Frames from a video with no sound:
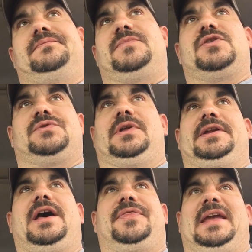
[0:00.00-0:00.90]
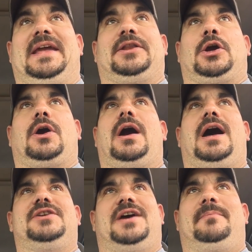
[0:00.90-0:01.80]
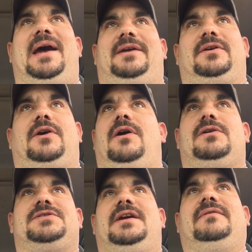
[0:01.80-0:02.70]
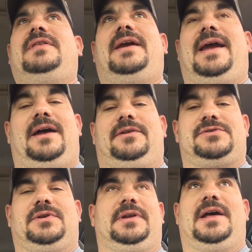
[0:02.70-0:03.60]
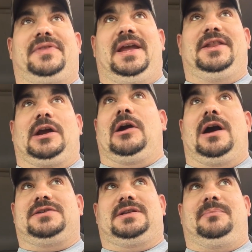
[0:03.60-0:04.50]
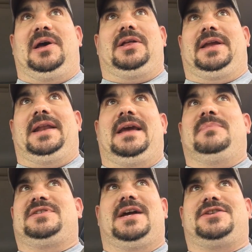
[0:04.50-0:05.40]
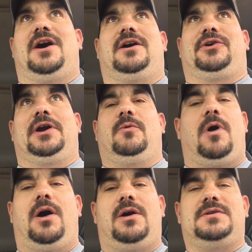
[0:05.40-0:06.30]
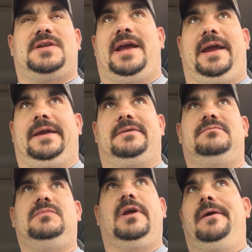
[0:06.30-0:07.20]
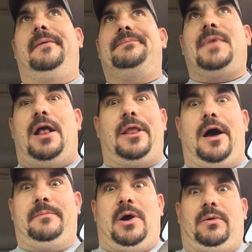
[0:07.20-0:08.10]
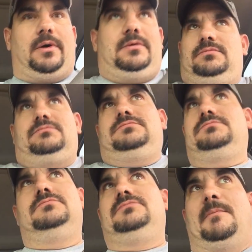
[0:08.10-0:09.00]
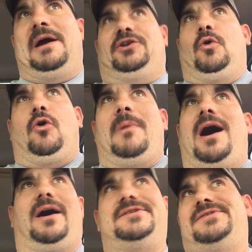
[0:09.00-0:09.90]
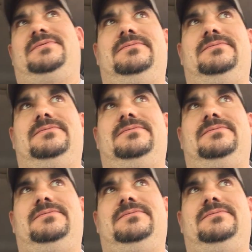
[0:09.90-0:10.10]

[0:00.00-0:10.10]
There's really nothing in the garage. I back the cars and everything out. There's really nothing in the garage that the pellet can hit besides concrete walls and a lawnmower, my toolbox.